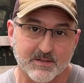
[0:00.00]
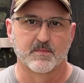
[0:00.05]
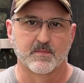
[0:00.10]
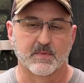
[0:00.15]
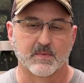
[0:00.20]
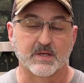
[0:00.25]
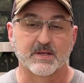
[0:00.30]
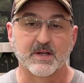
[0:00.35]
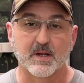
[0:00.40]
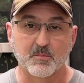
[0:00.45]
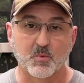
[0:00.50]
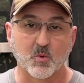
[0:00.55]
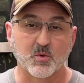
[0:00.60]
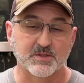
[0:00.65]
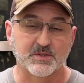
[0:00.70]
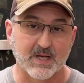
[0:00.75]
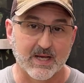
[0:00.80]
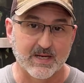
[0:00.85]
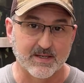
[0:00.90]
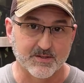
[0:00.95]
Now, Tenpoint's
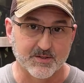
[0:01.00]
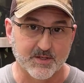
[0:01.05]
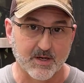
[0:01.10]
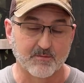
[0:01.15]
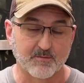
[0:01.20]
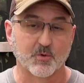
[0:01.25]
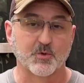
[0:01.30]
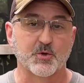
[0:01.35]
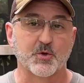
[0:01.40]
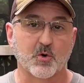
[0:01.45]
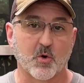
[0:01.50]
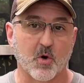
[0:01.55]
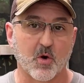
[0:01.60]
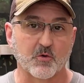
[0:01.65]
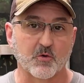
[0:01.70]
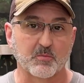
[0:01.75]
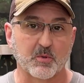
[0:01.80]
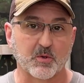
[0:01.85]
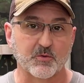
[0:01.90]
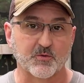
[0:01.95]
added several new
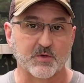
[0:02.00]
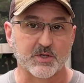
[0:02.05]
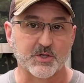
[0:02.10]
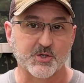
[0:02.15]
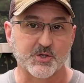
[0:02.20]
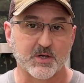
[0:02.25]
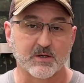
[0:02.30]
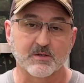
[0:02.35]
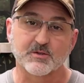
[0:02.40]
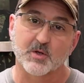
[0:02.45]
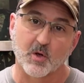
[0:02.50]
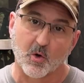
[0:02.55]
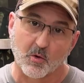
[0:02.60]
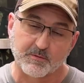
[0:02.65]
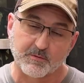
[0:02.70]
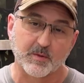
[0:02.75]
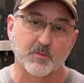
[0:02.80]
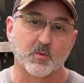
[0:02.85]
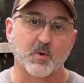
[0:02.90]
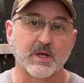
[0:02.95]
crossbows this year, so
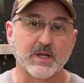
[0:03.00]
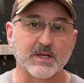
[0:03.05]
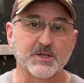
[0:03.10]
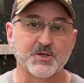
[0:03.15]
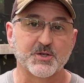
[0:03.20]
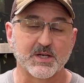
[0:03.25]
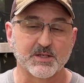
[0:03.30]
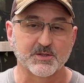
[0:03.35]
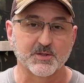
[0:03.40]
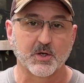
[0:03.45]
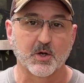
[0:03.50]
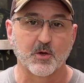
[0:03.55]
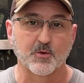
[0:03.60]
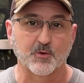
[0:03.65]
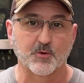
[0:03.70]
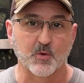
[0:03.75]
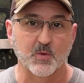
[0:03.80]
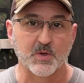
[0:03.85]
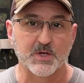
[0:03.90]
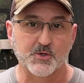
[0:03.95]
hopefully we'll get a chance to go
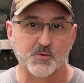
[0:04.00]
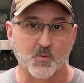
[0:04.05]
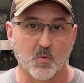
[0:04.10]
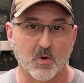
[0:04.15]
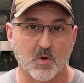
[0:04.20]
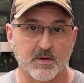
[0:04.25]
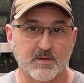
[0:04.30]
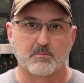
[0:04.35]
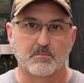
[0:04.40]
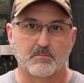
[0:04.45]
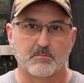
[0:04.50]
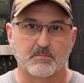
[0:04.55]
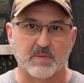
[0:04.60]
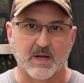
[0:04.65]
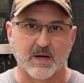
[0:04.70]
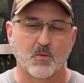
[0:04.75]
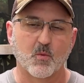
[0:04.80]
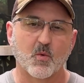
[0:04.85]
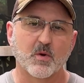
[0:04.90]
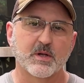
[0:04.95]
through each one. But
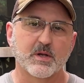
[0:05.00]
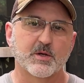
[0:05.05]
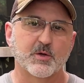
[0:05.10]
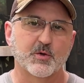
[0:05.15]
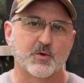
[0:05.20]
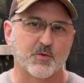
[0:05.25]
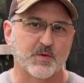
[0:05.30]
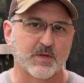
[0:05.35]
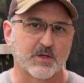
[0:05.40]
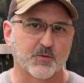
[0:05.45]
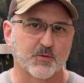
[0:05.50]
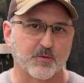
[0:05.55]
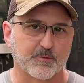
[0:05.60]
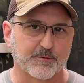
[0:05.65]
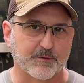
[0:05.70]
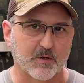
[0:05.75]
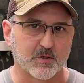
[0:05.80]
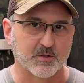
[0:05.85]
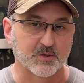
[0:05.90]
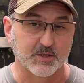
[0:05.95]
I wanted to do this one
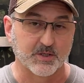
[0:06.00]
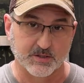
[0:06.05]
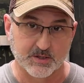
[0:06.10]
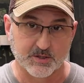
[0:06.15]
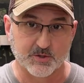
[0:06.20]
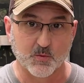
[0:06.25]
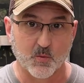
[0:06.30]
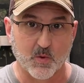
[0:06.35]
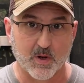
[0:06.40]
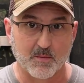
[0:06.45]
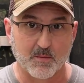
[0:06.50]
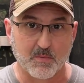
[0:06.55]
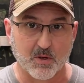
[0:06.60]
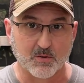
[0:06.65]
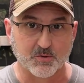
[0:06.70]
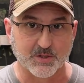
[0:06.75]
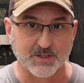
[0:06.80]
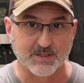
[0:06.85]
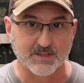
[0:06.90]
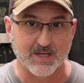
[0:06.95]
first because this is the one I'm
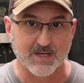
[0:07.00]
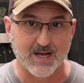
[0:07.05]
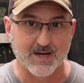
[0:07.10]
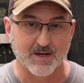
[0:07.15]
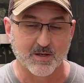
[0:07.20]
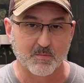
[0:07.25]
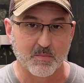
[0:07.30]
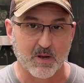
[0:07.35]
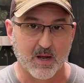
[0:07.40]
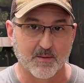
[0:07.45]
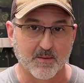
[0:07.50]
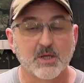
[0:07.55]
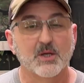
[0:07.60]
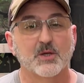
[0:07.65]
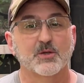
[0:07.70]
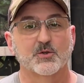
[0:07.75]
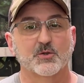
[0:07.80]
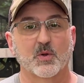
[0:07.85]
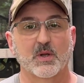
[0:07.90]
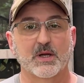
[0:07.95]
most excited about.
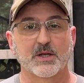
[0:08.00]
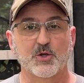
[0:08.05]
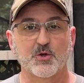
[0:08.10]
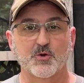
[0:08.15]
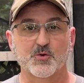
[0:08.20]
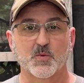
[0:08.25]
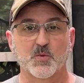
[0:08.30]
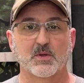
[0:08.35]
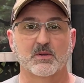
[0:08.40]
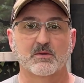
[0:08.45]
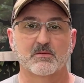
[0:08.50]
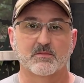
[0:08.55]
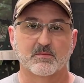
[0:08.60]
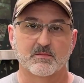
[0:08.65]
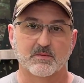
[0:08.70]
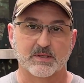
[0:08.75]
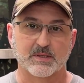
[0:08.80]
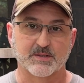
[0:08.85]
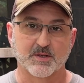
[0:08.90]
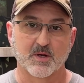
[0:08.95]
So like usual,
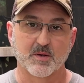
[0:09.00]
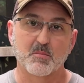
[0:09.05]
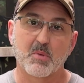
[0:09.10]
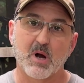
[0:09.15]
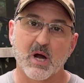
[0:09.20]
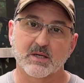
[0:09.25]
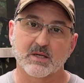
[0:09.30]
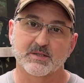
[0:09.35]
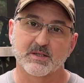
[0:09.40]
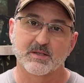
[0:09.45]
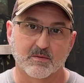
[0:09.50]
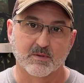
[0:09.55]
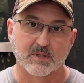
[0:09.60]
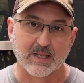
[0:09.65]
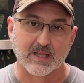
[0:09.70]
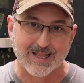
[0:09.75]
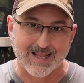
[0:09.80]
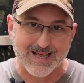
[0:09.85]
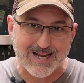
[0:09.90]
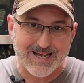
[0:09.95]
let's unbox it,
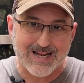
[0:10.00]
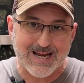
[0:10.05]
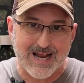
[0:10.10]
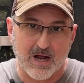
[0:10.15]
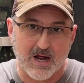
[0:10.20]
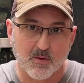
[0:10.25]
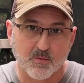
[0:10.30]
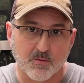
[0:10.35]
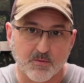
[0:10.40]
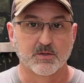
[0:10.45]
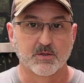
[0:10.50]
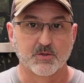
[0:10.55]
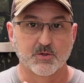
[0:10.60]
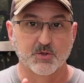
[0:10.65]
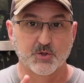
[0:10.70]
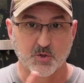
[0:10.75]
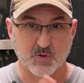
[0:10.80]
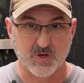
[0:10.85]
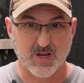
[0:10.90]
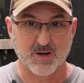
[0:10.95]
lay it out,
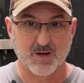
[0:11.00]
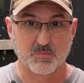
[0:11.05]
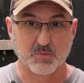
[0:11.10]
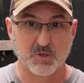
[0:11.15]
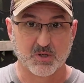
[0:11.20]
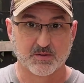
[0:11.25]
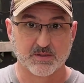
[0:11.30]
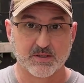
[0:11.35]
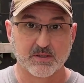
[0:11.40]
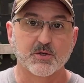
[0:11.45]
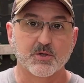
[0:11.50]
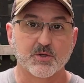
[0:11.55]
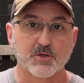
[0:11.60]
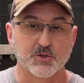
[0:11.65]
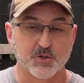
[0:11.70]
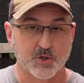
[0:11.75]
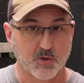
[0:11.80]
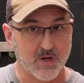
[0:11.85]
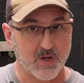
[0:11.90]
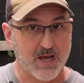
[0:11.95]
show you how to build it,
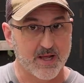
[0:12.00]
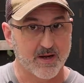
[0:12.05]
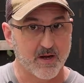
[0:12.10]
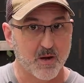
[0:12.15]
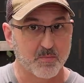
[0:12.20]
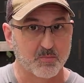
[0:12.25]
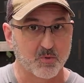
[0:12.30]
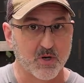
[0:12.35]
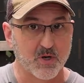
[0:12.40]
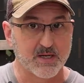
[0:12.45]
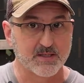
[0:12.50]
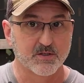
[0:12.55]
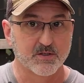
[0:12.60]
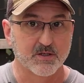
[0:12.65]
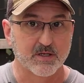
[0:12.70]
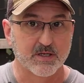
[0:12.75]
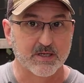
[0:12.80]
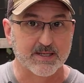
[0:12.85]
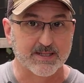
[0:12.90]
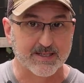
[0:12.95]
show you how it operates,
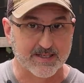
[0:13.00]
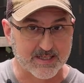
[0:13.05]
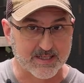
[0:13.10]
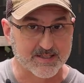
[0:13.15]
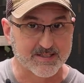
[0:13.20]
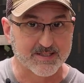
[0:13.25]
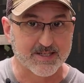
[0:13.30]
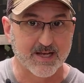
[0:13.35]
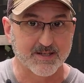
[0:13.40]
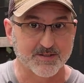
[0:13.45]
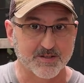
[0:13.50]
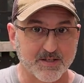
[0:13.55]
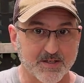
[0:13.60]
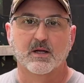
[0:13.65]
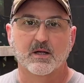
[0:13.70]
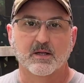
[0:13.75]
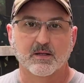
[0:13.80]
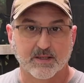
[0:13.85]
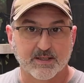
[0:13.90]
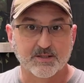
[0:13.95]
and then let's test it.
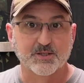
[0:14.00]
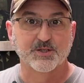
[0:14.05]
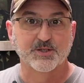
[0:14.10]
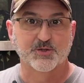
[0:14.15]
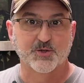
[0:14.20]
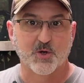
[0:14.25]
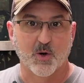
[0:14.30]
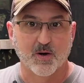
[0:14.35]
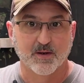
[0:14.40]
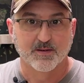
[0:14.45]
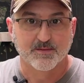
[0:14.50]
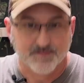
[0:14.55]
Let's get started.